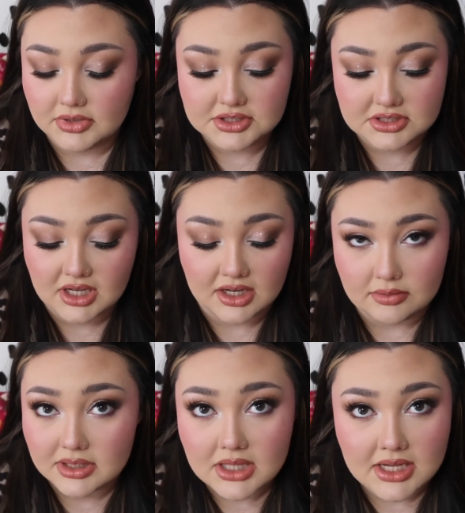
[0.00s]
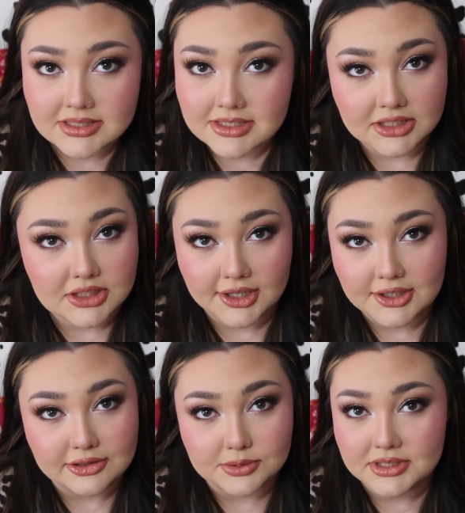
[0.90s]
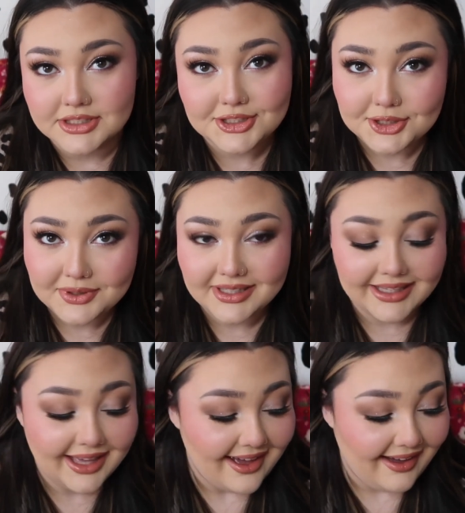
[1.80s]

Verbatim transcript: realize TikTok knows what it's doing.